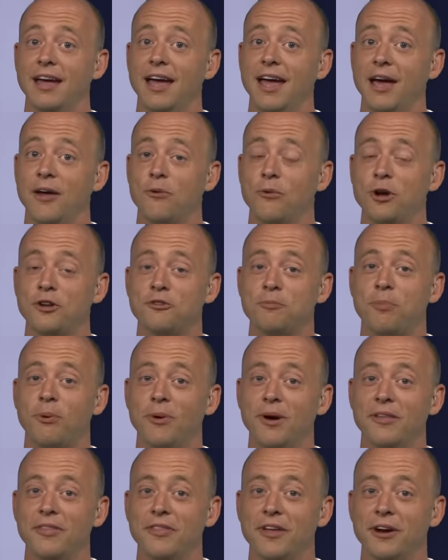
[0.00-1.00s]
at which
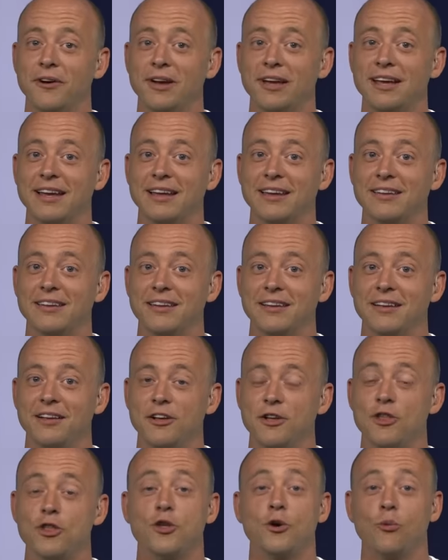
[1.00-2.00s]
point they're in
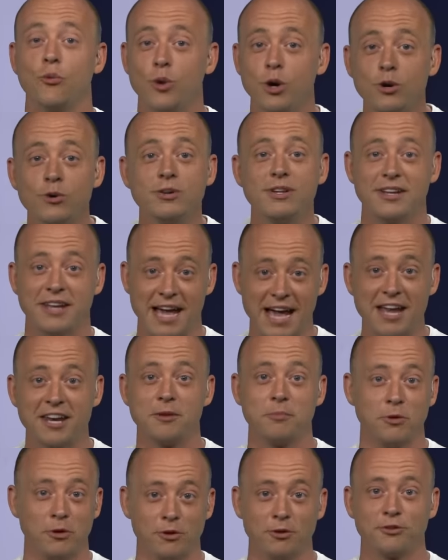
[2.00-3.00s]
the wounded
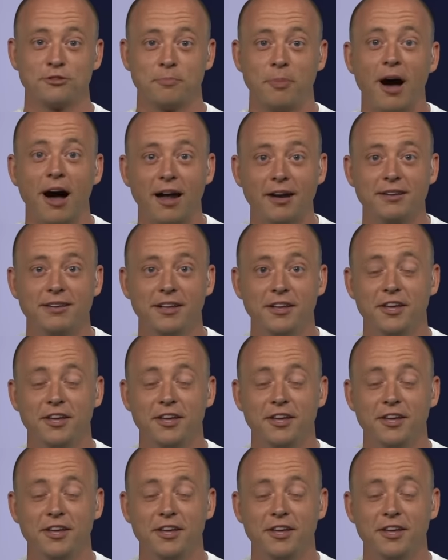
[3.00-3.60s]
animal spot.